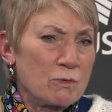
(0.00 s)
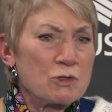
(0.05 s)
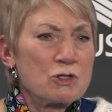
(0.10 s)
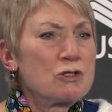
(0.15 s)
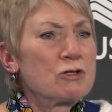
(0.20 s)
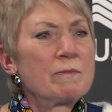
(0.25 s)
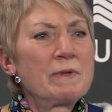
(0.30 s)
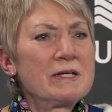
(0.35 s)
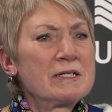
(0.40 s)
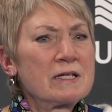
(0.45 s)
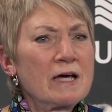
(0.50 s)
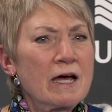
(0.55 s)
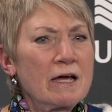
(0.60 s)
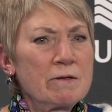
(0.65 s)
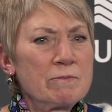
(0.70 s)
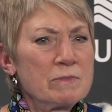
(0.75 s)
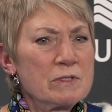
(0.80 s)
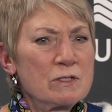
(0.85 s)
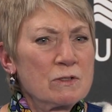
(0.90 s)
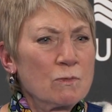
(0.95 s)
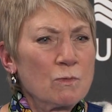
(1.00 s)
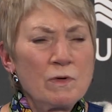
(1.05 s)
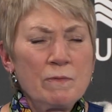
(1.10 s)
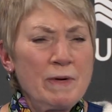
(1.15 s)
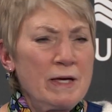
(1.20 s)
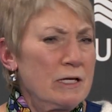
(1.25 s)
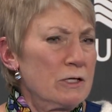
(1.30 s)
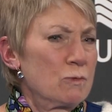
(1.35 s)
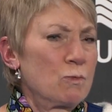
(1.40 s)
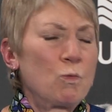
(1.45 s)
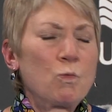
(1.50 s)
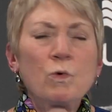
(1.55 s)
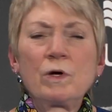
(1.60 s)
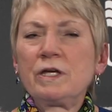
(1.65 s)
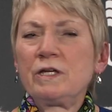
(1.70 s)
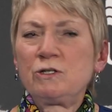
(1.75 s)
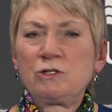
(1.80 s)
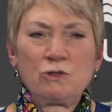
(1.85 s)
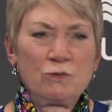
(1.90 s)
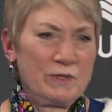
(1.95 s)
was too many times we made it
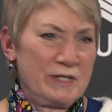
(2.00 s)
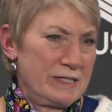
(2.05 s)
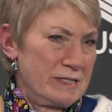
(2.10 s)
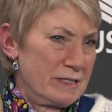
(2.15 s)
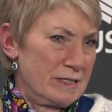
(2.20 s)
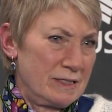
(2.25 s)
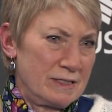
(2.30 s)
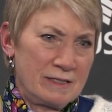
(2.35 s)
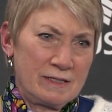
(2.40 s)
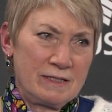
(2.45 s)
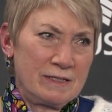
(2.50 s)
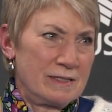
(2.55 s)
way too easy.